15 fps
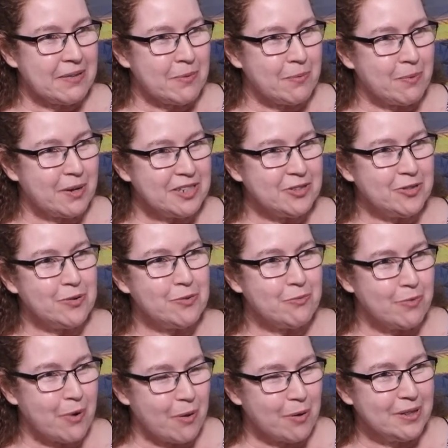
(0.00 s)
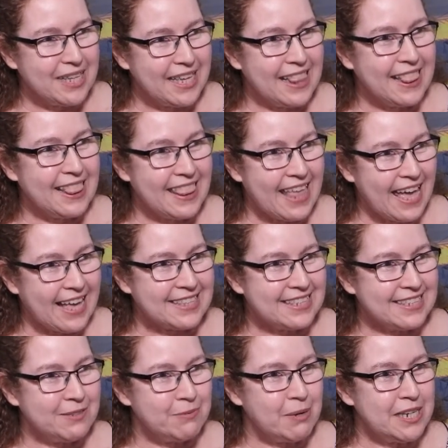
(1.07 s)
What is your role in that
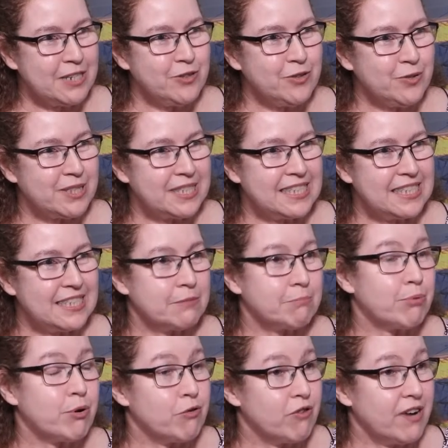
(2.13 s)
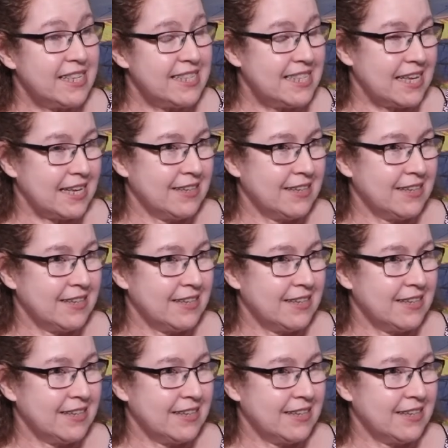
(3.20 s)
and where do you see it progressing?